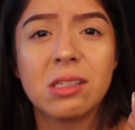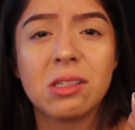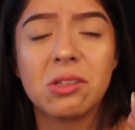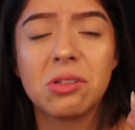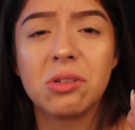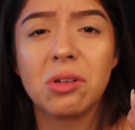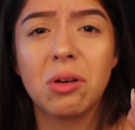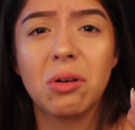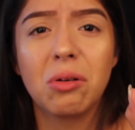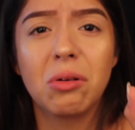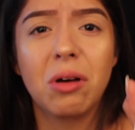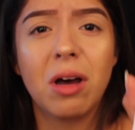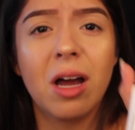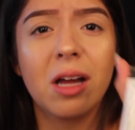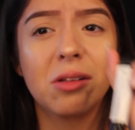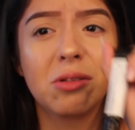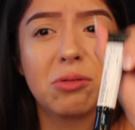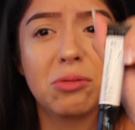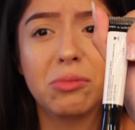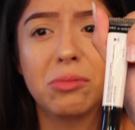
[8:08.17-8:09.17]
so
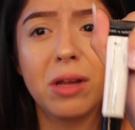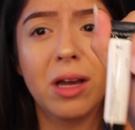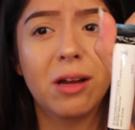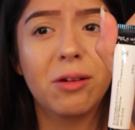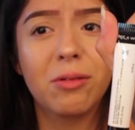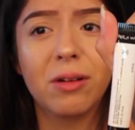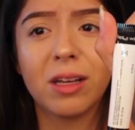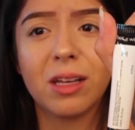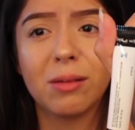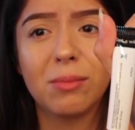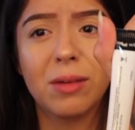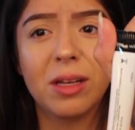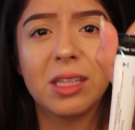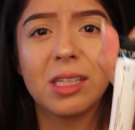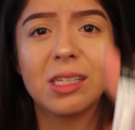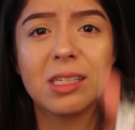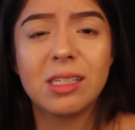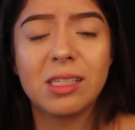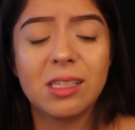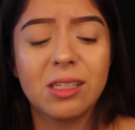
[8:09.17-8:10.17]
I do not
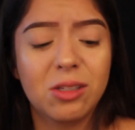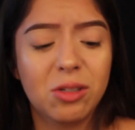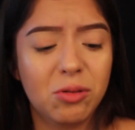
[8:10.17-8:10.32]
recommend this.